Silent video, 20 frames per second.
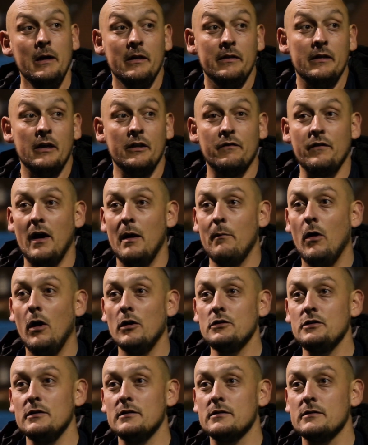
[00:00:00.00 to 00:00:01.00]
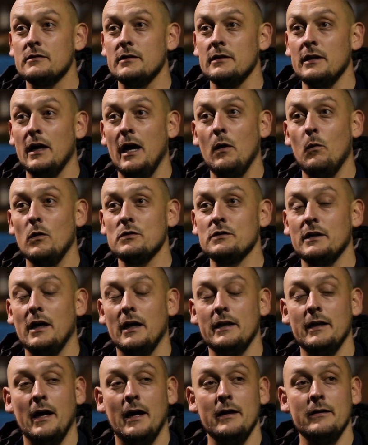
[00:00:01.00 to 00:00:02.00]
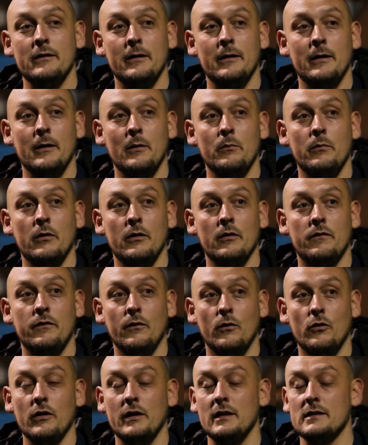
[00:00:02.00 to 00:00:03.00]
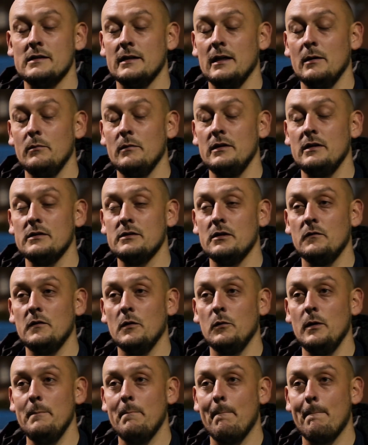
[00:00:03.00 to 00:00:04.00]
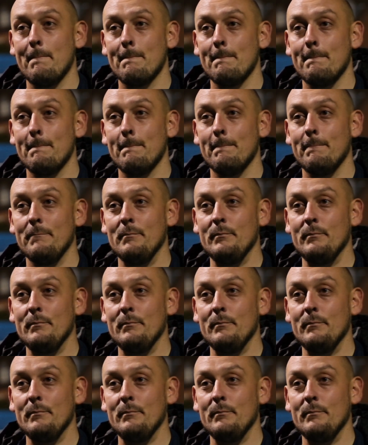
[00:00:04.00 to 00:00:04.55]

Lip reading: They're the fine margins. Tonight it wasn't our night, but full credit to them. They deserve the win.